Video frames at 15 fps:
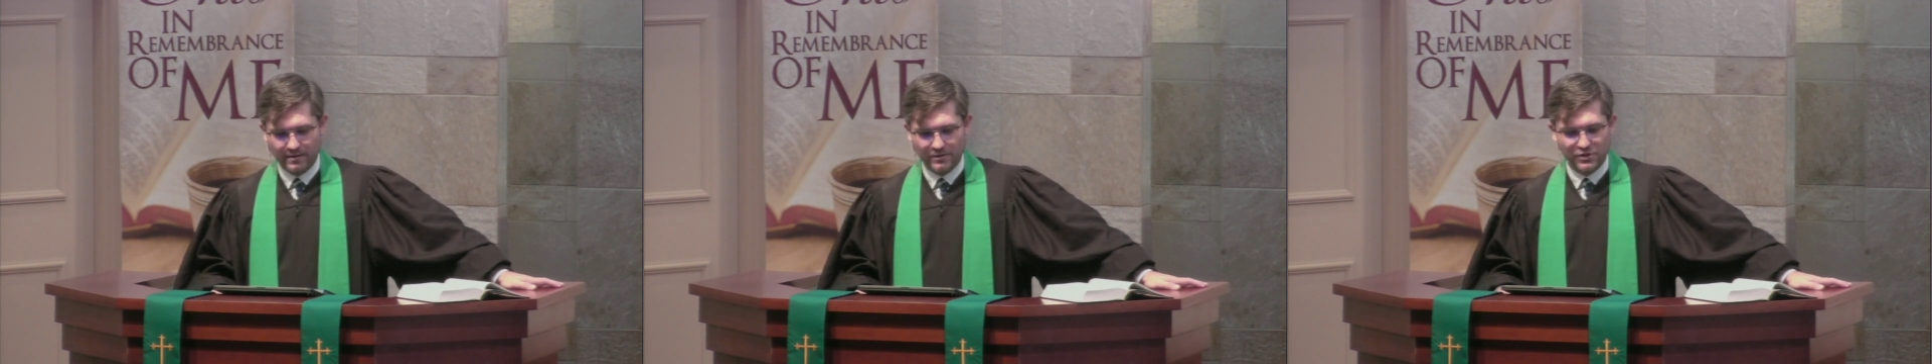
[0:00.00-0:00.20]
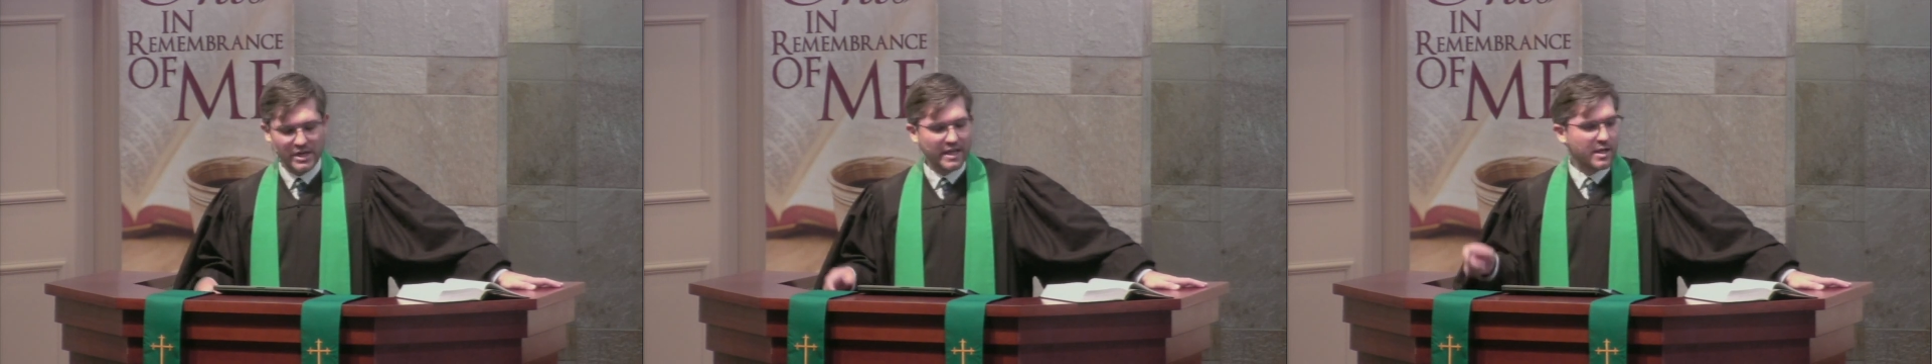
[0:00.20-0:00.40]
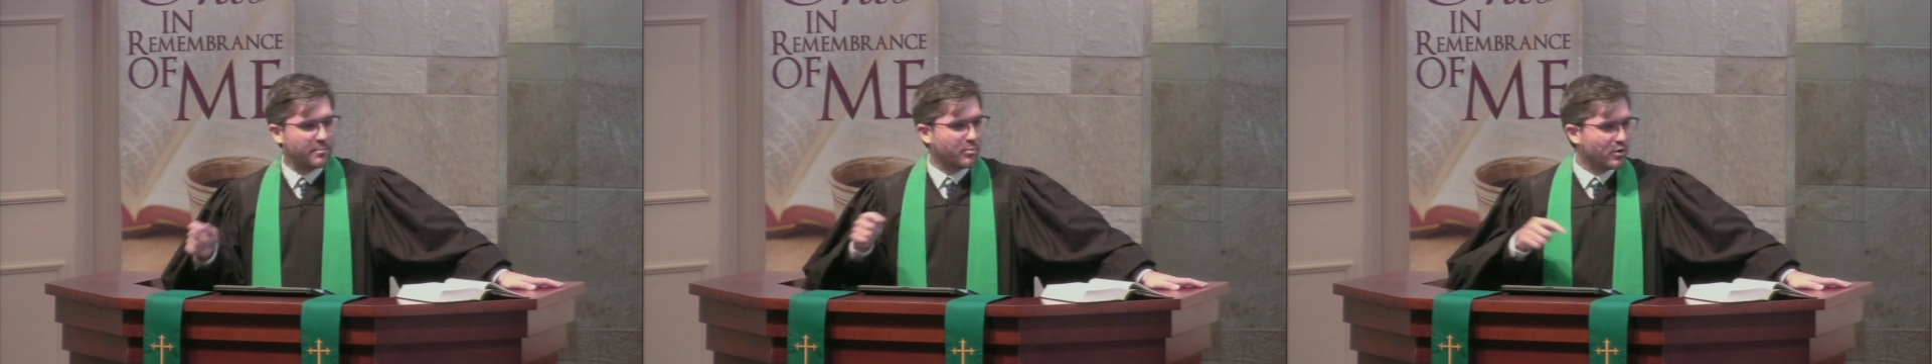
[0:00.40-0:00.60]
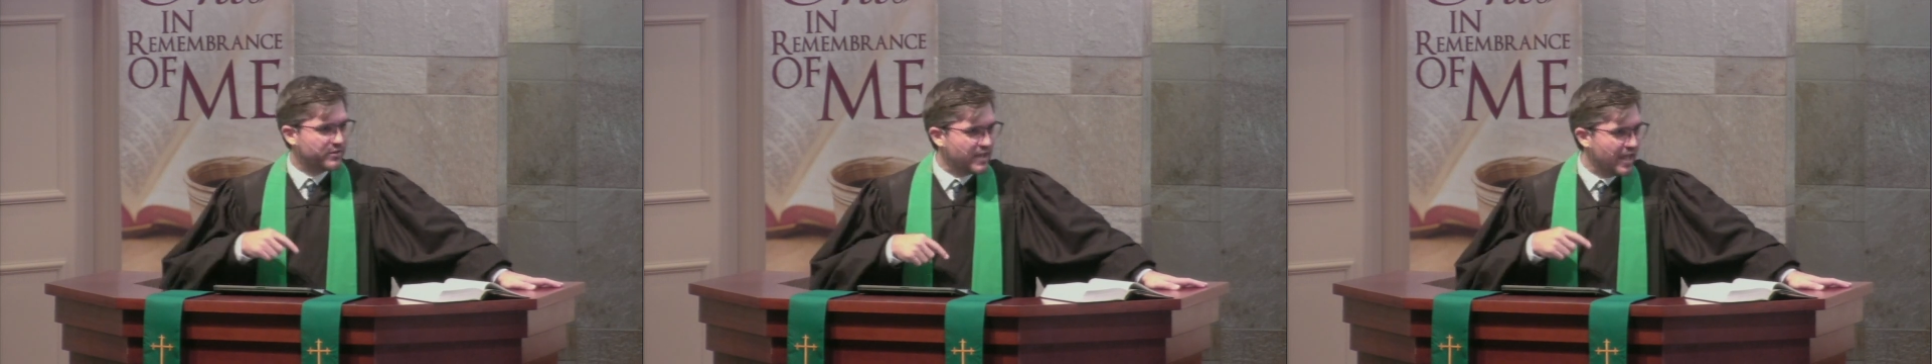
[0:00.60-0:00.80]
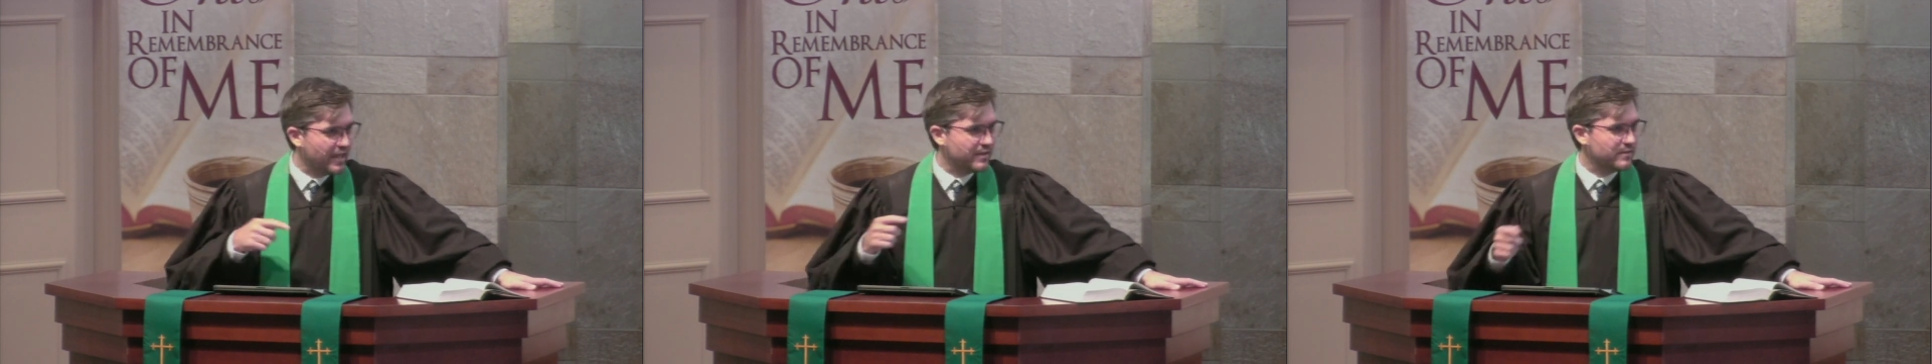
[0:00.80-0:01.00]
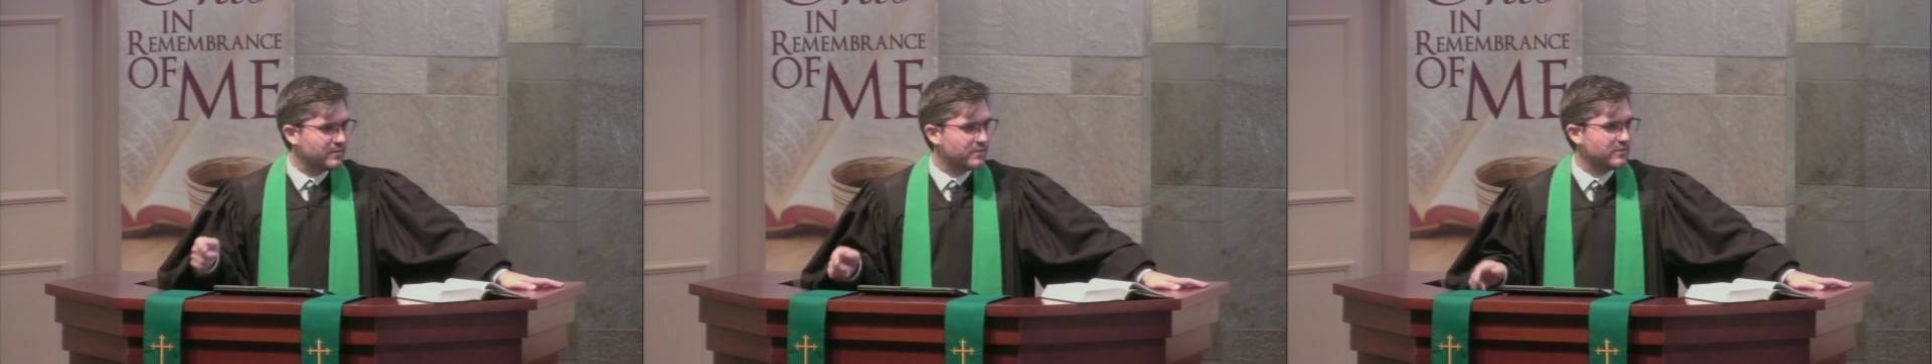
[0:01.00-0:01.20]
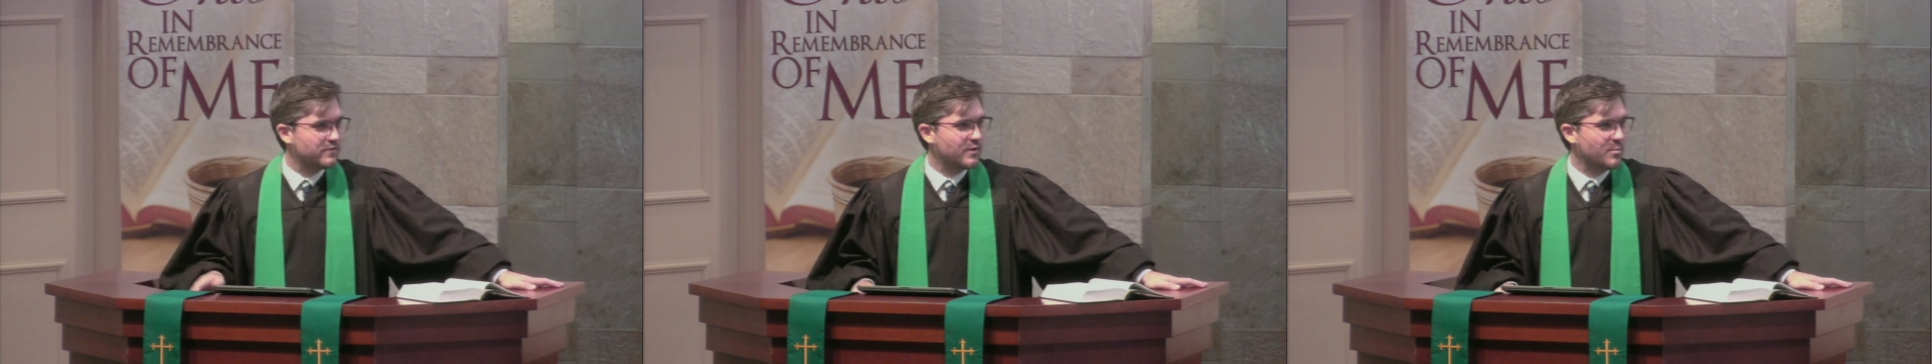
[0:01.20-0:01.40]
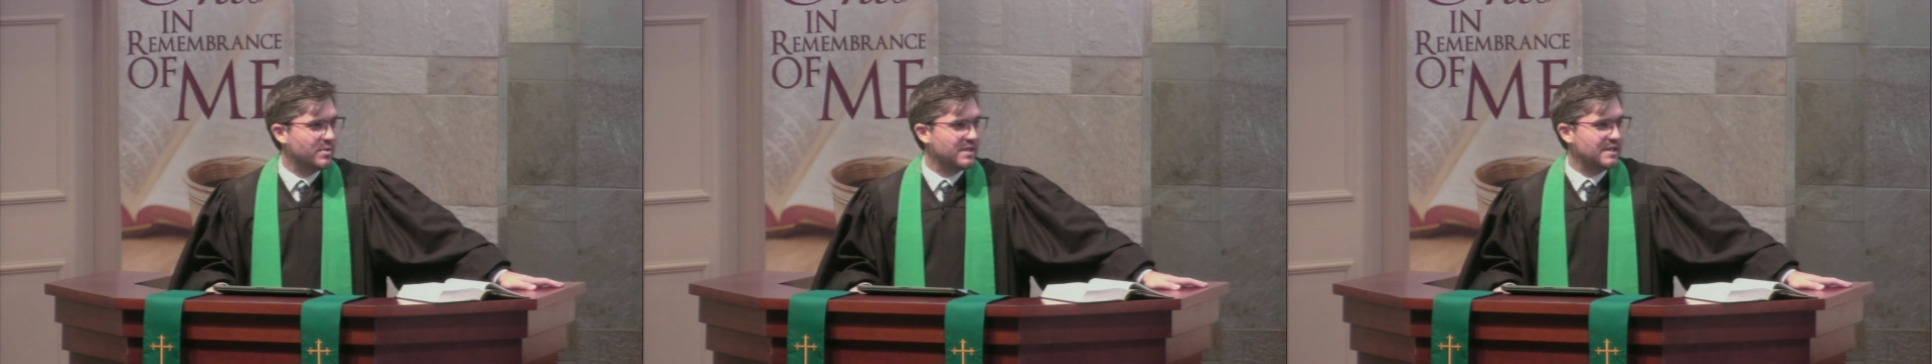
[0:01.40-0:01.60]
Jacob pretends
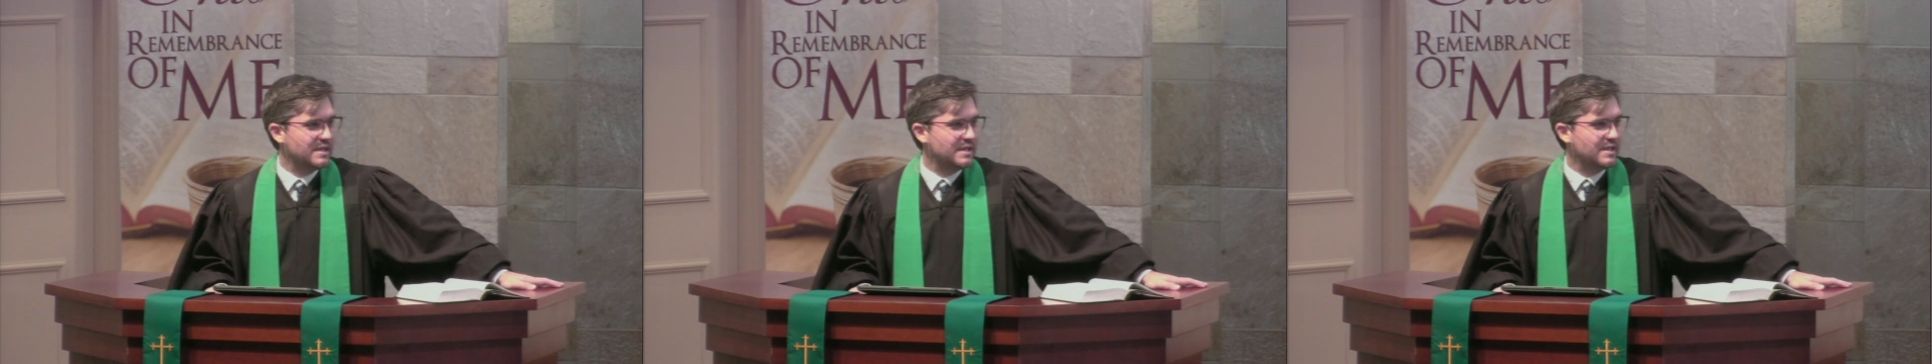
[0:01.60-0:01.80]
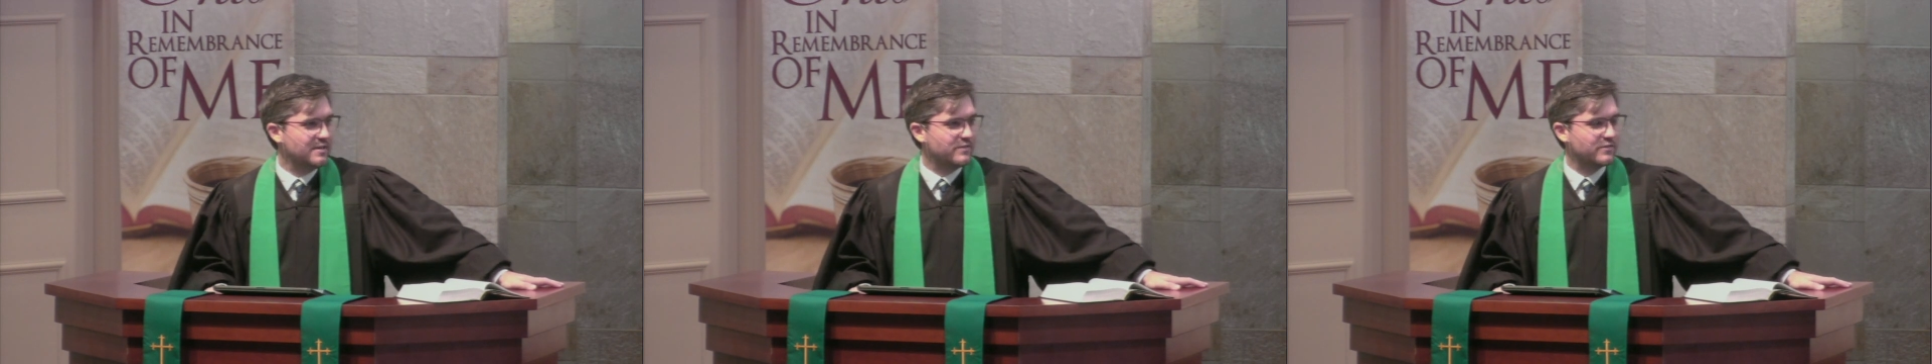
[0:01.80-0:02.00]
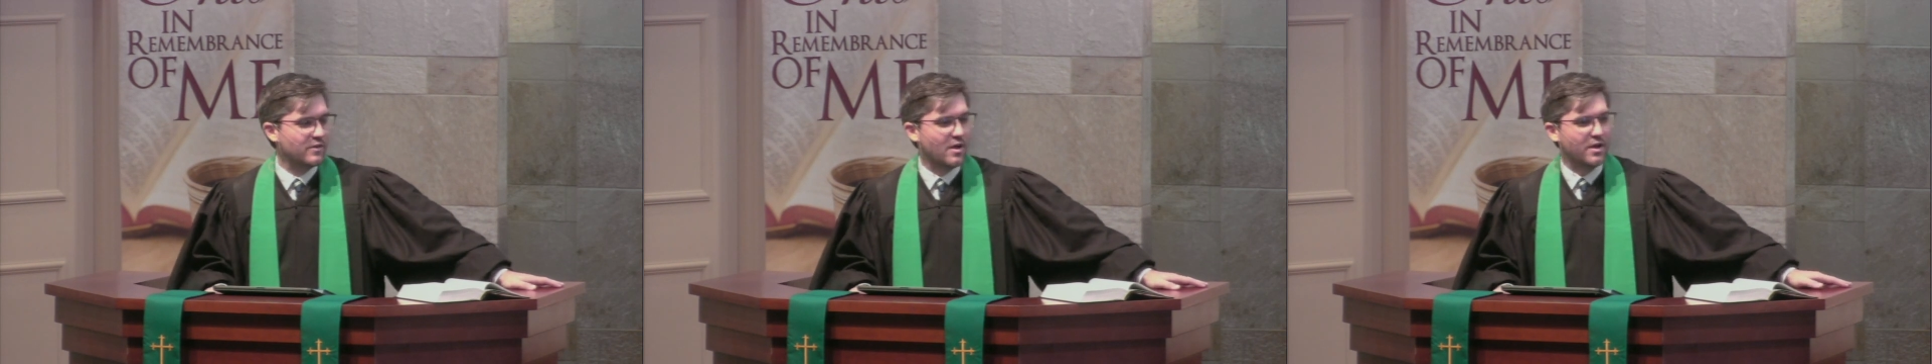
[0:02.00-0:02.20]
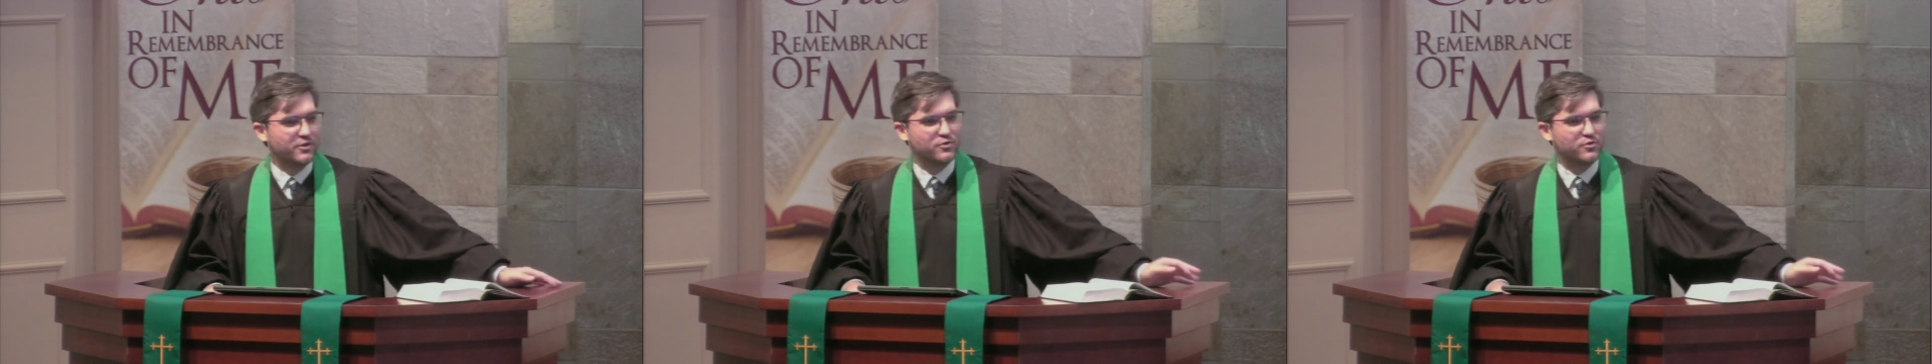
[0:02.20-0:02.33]
to be Esau,